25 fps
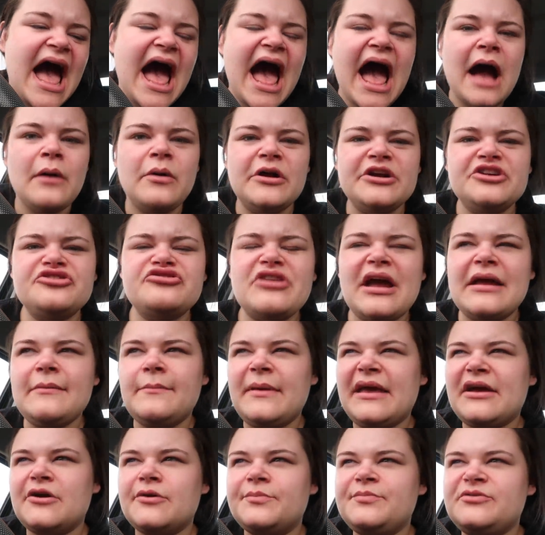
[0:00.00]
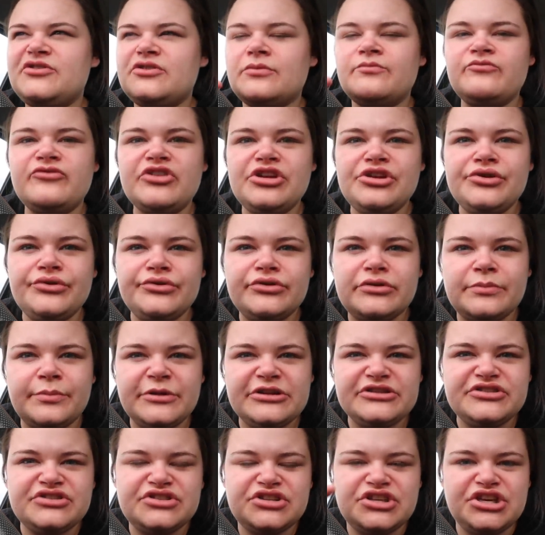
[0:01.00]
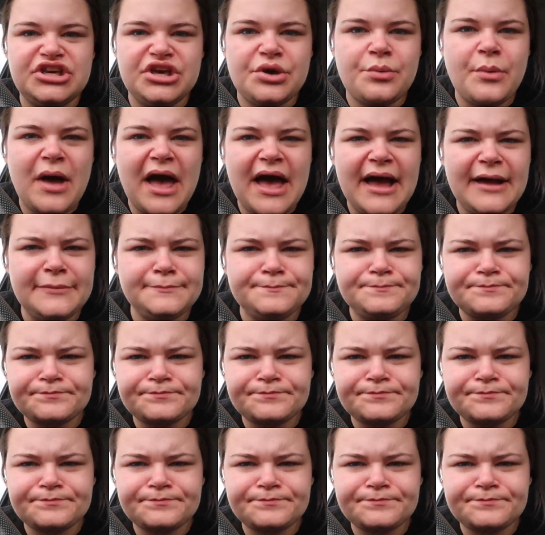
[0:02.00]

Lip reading: I want to try and pick up some reusable skewer